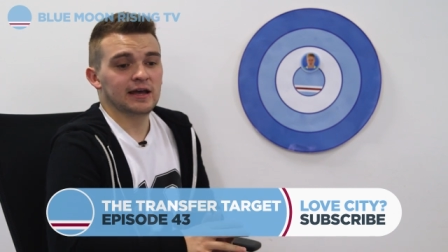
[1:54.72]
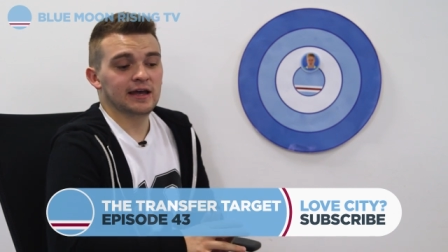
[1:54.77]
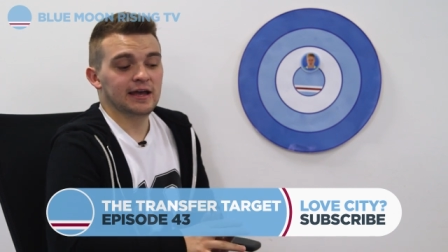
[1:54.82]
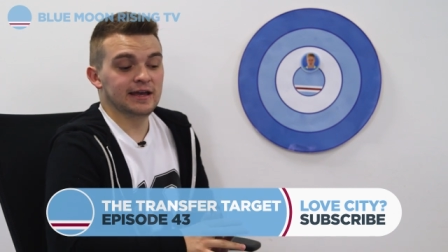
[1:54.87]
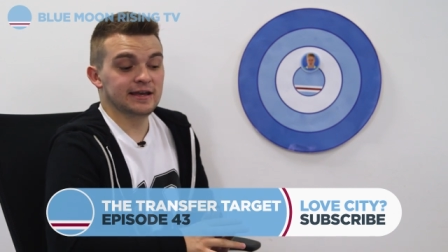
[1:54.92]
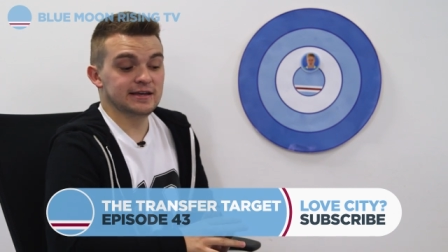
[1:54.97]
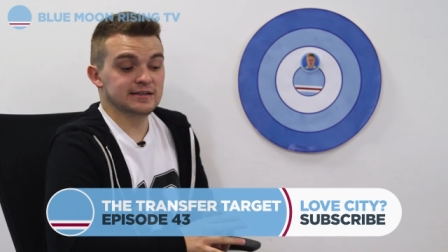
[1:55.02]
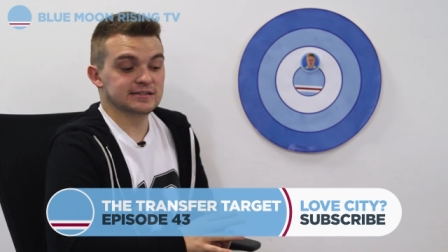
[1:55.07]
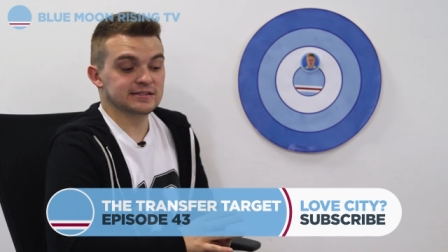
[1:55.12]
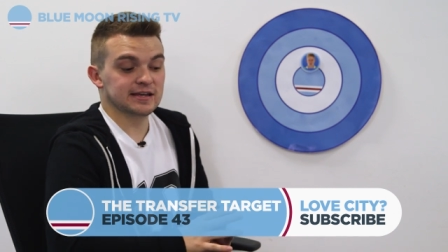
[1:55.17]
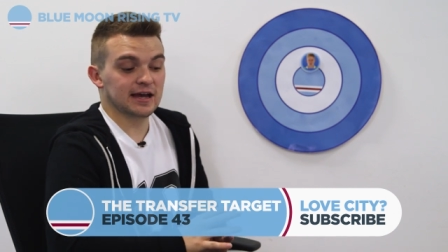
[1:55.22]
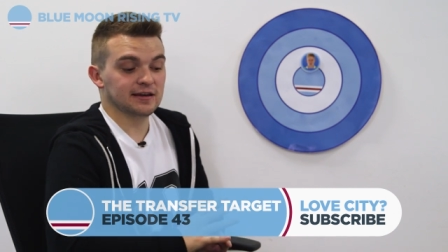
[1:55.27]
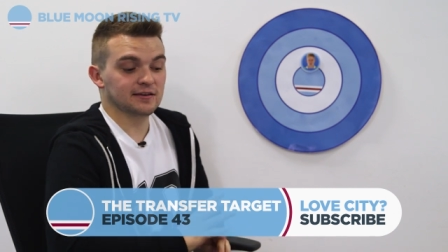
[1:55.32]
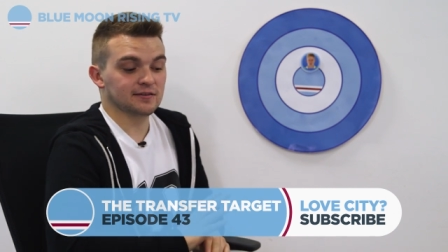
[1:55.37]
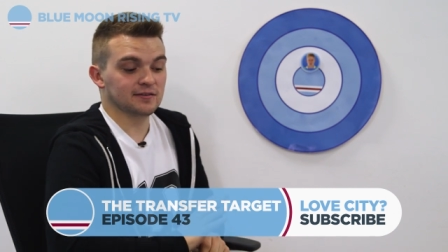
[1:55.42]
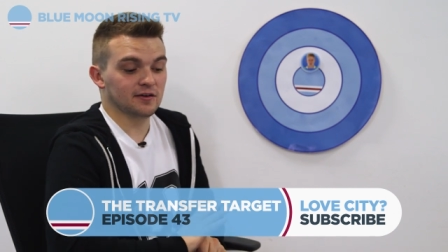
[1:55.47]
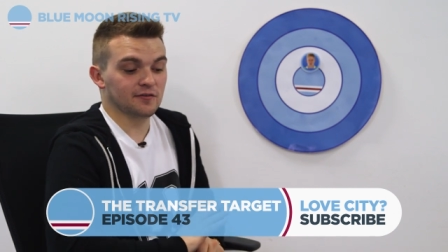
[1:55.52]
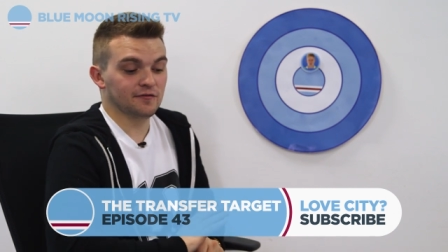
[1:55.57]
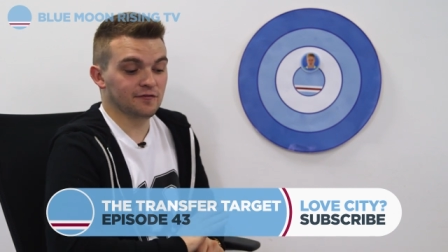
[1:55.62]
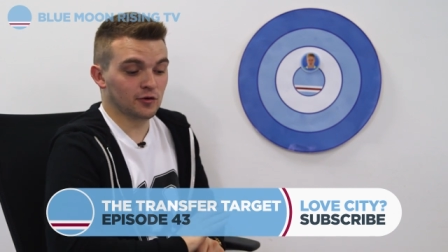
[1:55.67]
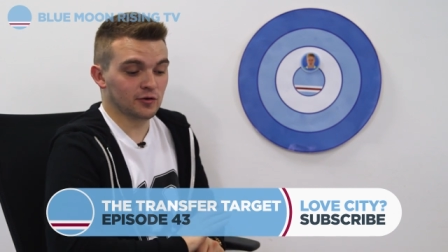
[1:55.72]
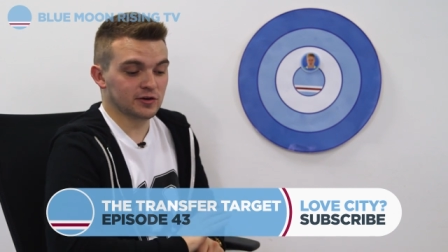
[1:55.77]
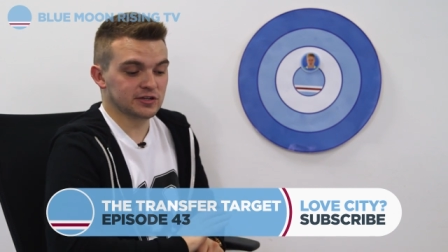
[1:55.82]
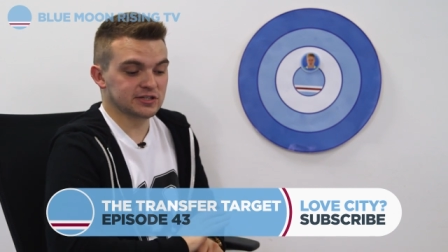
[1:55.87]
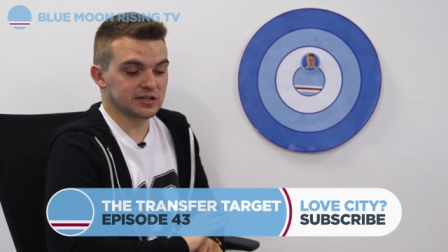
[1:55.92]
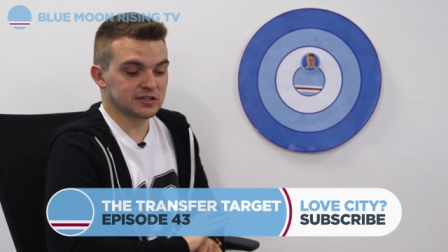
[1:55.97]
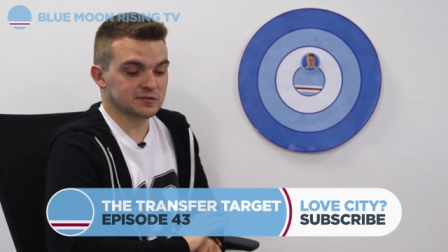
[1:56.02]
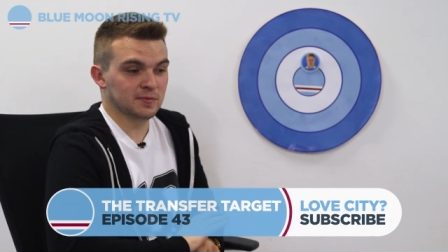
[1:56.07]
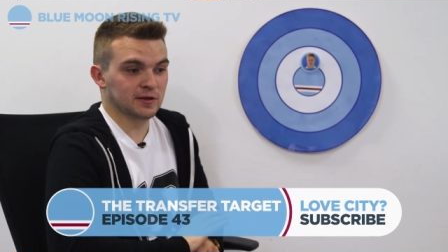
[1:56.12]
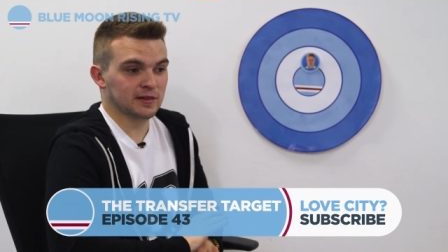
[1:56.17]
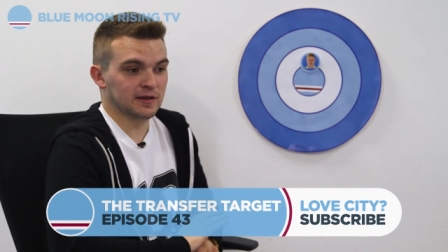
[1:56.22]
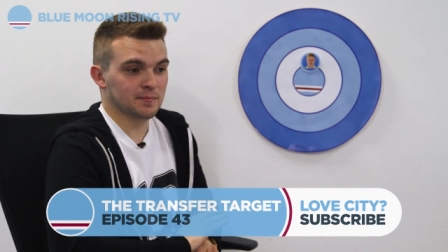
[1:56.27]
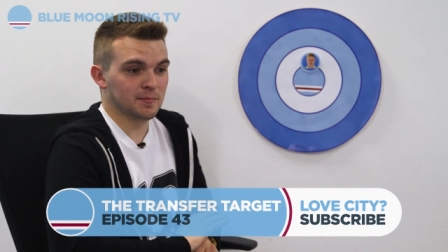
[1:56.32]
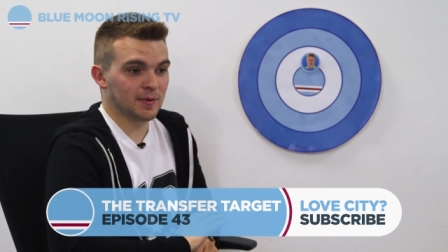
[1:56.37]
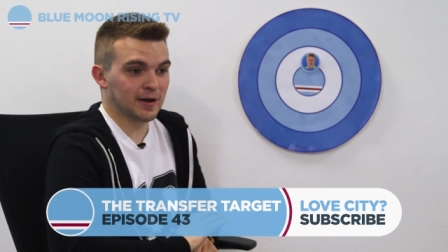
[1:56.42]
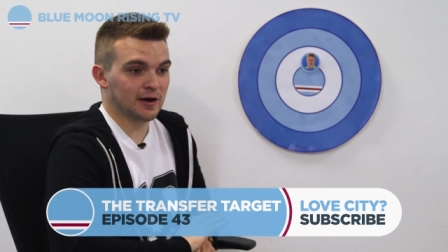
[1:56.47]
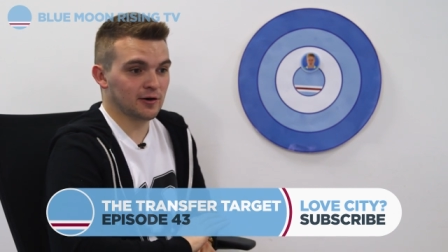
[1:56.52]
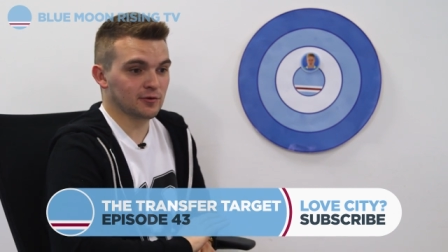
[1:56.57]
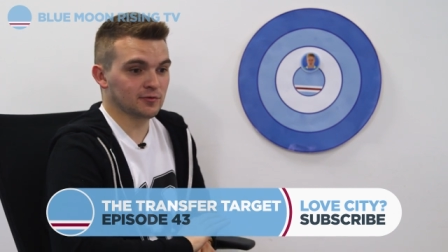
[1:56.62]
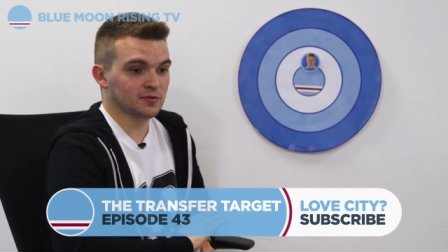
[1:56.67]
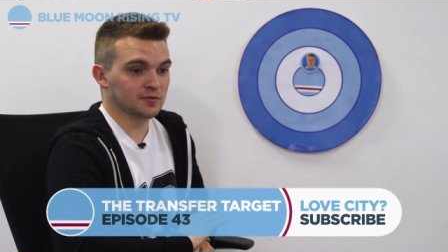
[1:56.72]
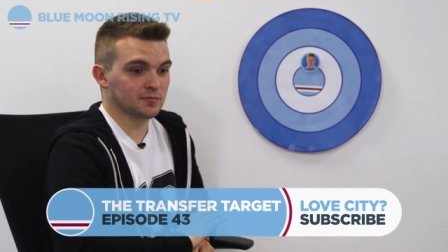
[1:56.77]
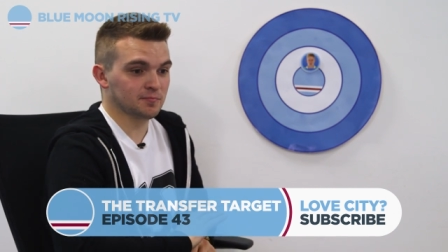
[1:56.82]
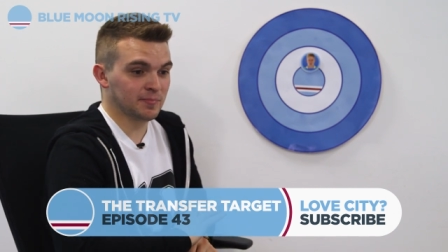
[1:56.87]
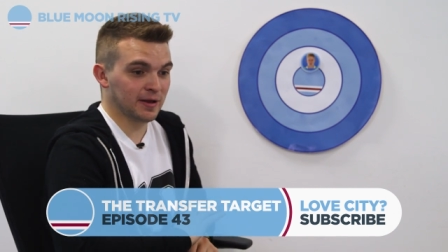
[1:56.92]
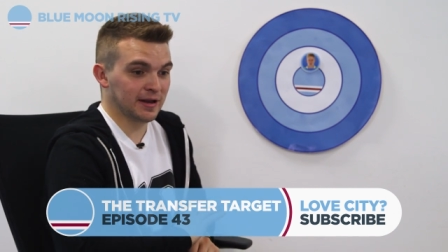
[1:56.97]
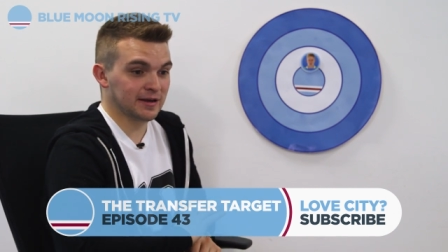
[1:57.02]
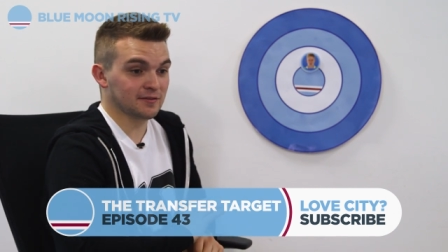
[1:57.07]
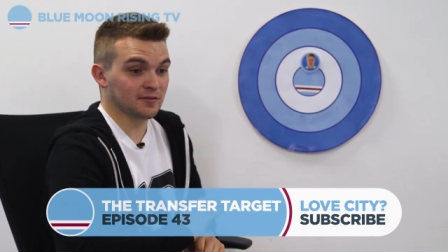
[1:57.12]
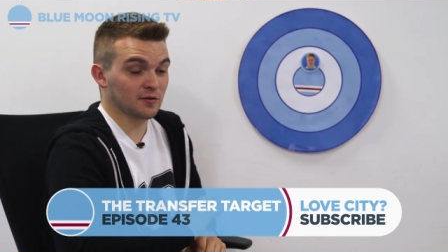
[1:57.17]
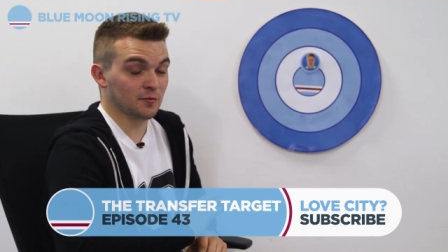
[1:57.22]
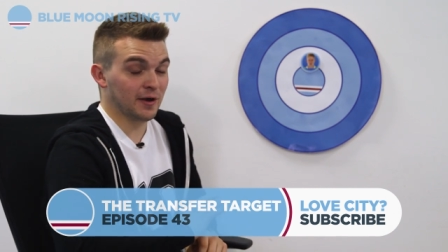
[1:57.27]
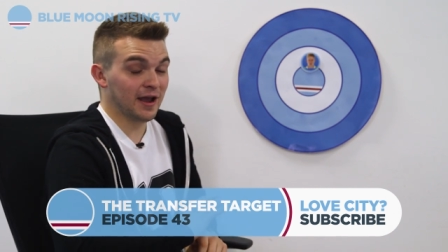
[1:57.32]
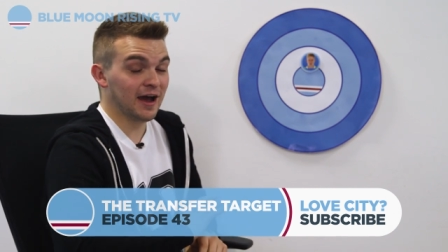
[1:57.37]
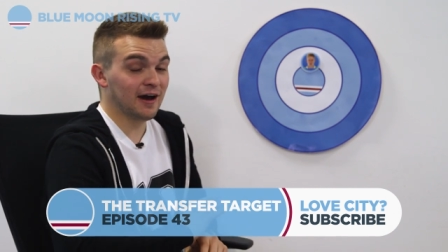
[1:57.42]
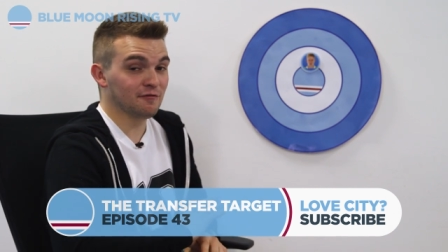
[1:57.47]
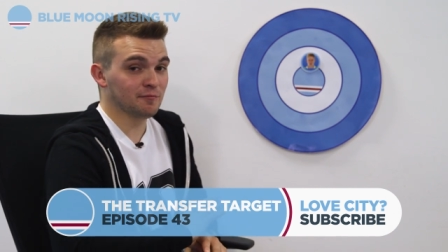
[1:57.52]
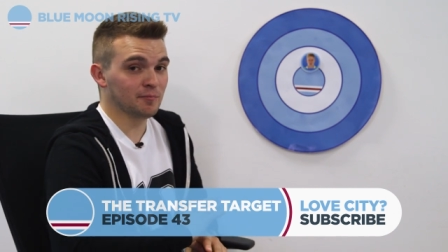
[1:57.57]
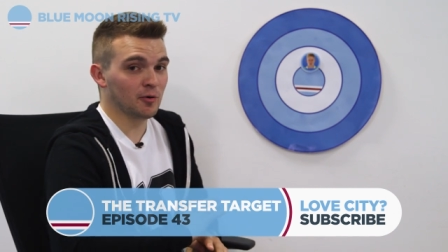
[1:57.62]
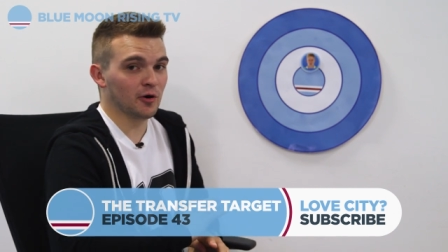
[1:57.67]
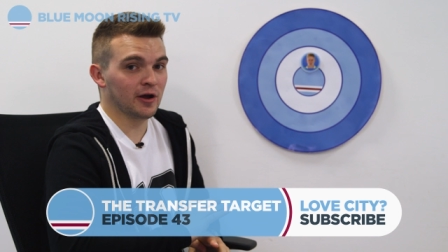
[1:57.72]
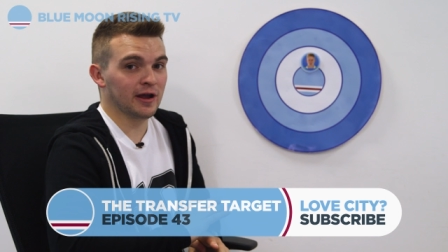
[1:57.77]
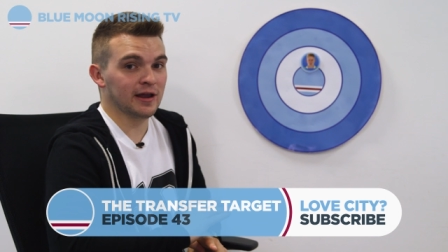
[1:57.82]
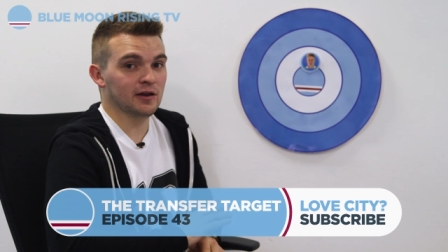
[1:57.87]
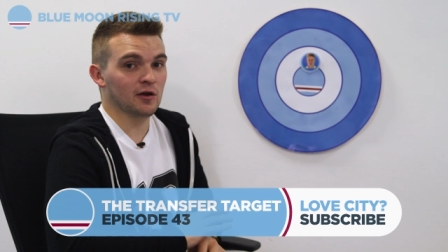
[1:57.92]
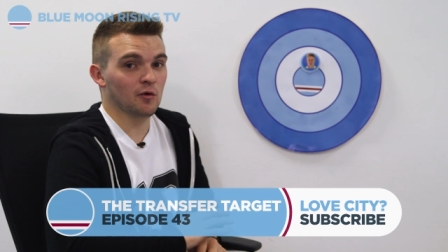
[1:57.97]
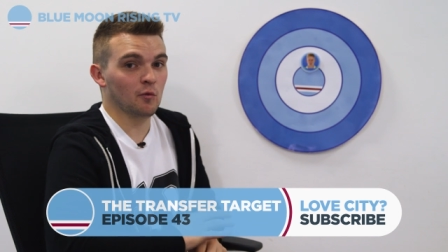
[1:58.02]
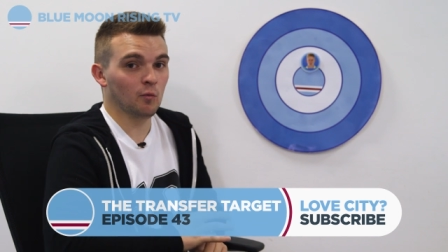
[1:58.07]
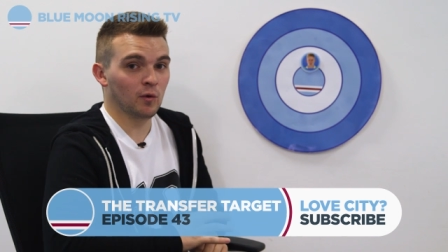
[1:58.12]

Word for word: He said that a £46 million bid that we have put in